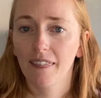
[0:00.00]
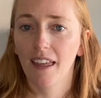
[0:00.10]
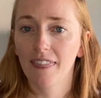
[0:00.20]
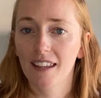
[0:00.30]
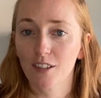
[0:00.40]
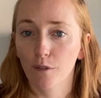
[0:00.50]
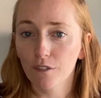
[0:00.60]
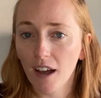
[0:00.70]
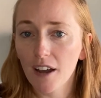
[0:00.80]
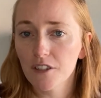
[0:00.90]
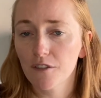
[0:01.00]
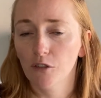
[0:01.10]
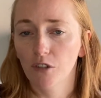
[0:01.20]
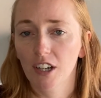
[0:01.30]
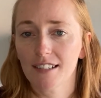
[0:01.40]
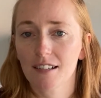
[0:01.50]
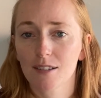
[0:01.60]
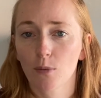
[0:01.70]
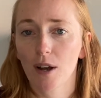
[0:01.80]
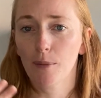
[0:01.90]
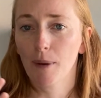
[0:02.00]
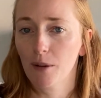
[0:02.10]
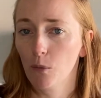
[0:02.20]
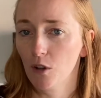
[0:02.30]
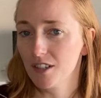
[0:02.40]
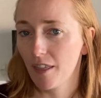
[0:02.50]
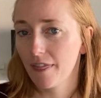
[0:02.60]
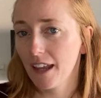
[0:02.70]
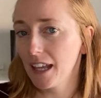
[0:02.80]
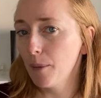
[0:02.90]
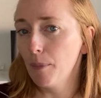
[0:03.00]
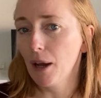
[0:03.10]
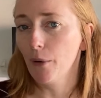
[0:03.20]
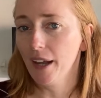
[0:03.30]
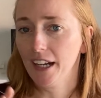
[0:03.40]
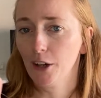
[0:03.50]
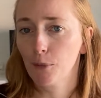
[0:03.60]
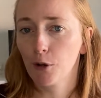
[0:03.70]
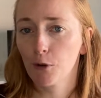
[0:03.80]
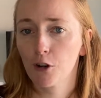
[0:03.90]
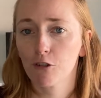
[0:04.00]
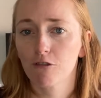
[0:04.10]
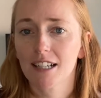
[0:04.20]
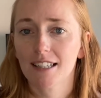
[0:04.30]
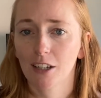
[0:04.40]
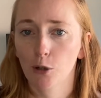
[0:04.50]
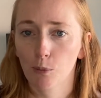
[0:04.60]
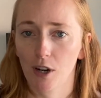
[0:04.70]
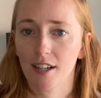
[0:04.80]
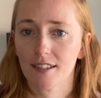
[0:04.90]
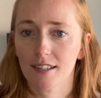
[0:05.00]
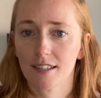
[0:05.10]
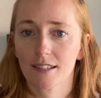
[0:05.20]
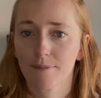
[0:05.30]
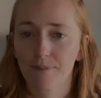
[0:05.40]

then these are 5 different reasons why you might want to think about increasing your prices.